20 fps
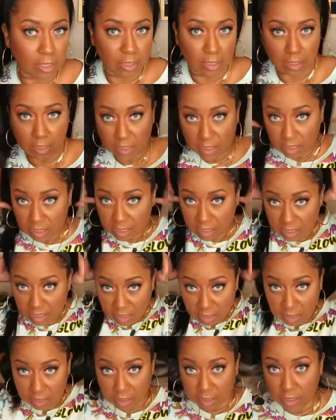
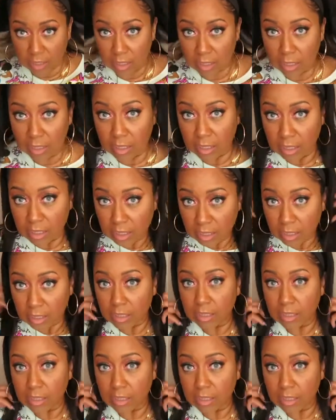(no one is talking)